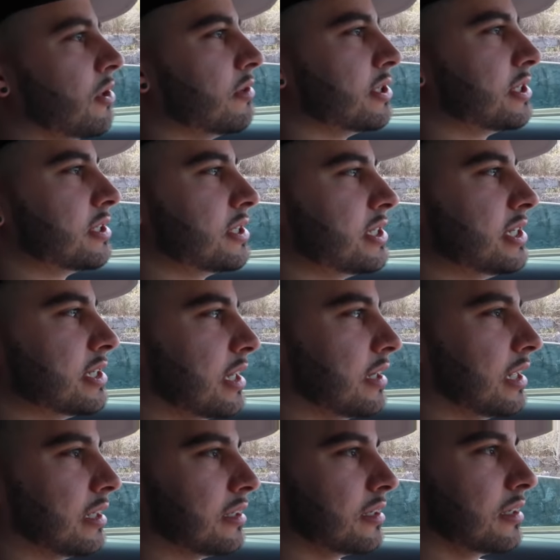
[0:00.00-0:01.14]
the only season I
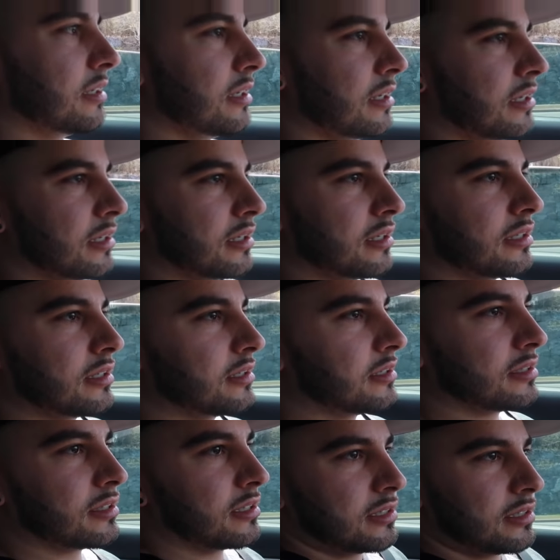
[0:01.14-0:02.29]
like
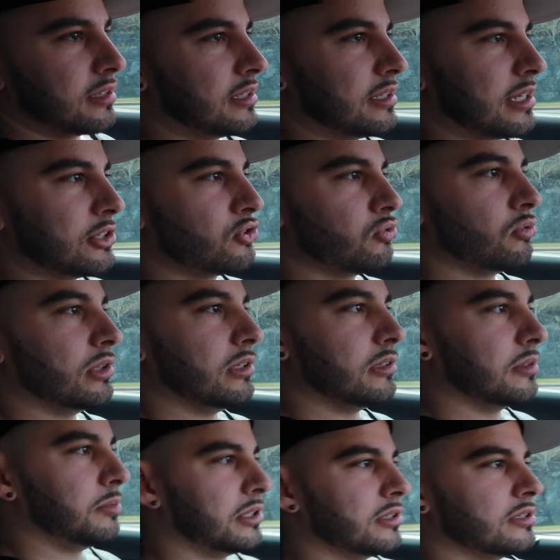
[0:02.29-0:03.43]
that it gets
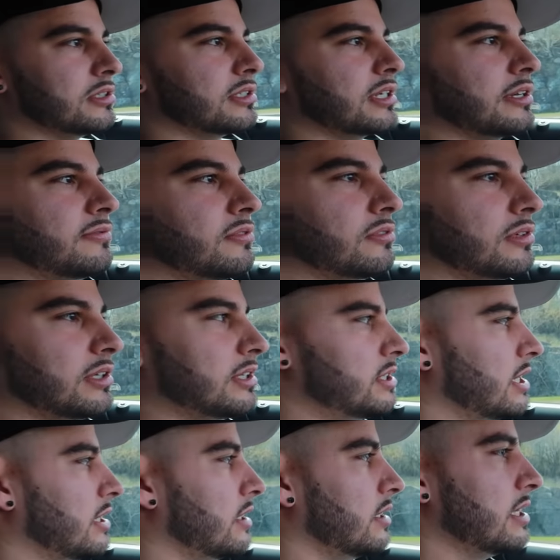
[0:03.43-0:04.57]
ruined because I feel it's
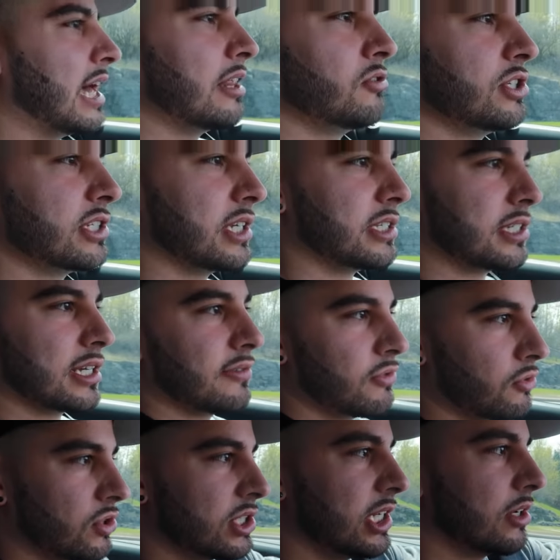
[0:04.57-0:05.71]
like allergies. It's like if
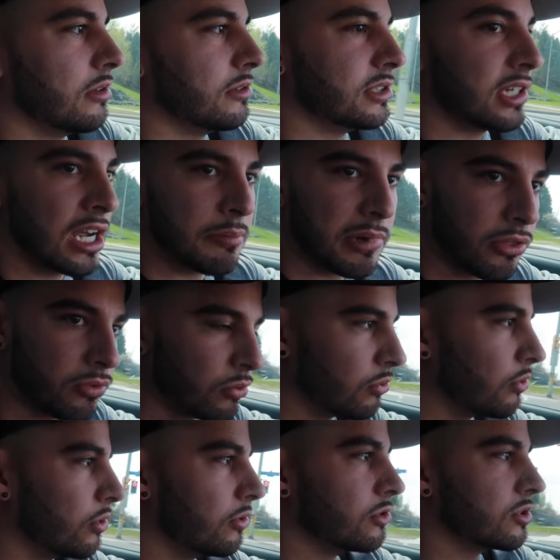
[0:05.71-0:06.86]
you're sick all the time, my throat
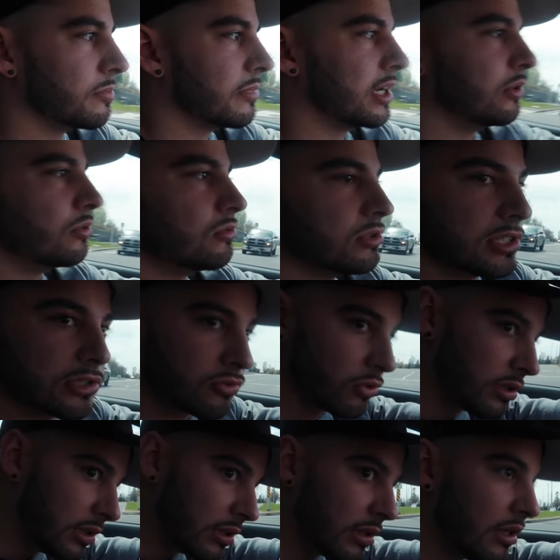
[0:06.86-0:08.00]
hurts, my nose is
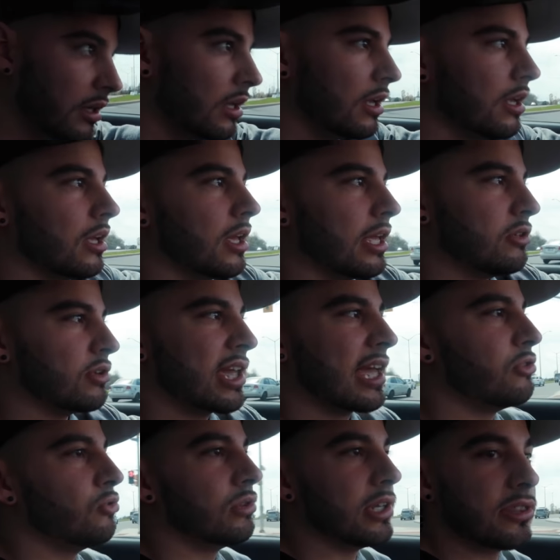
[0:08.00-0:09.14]
running, and you
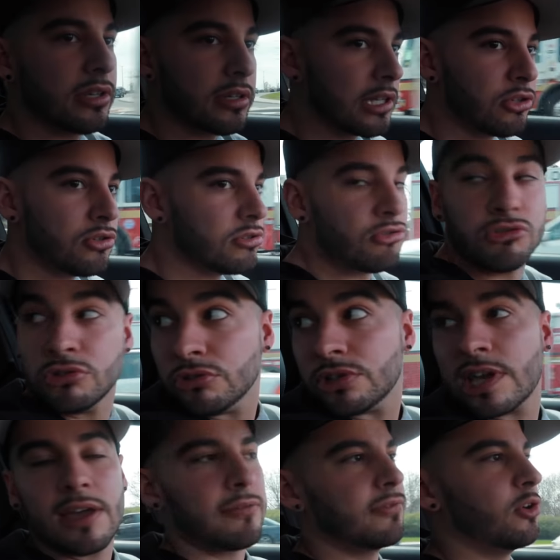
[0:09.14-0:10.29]
can't do anything. Like you, you
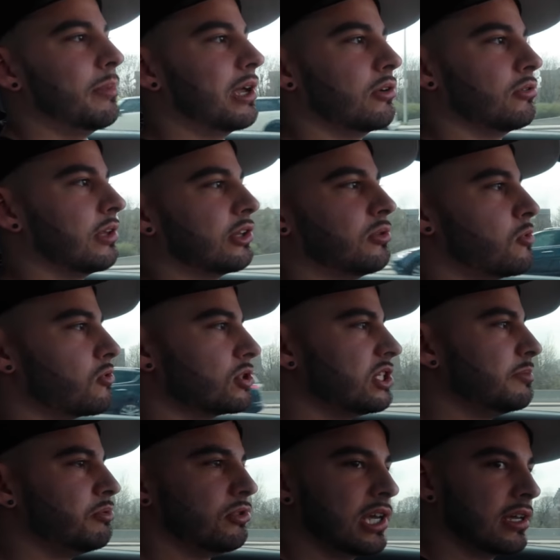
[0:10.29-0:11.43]
can't feel better. Like the more
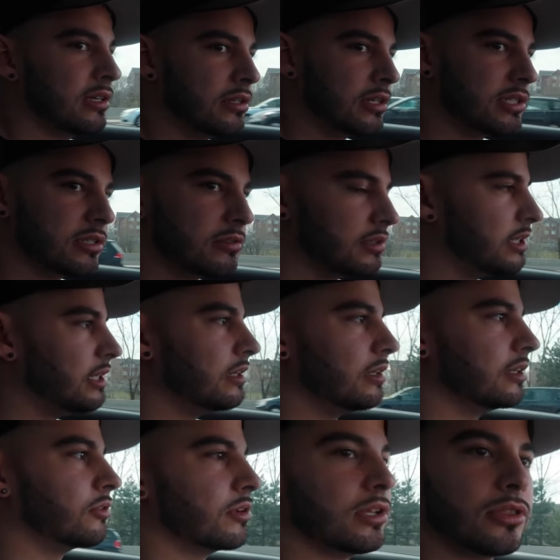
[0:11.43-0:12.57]
sleep you get, it doesn't heal
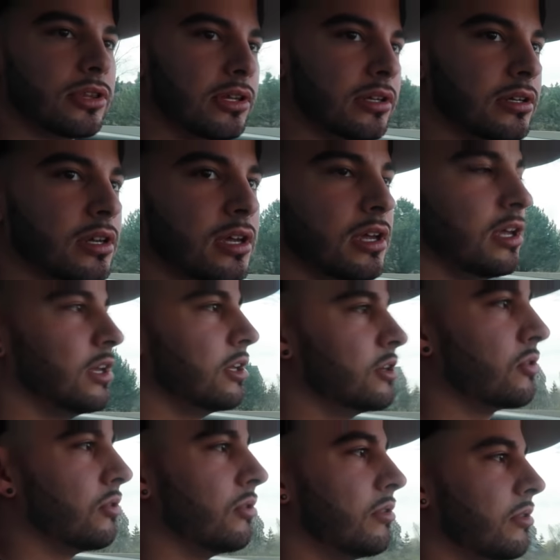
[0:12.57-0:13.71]
it or anything.
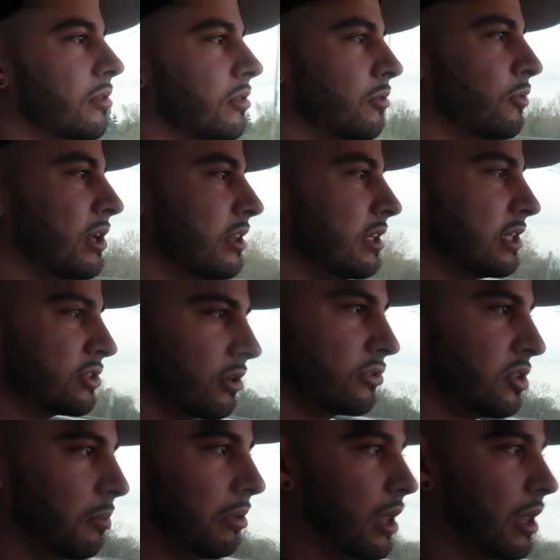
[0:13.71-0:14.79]
So when they start to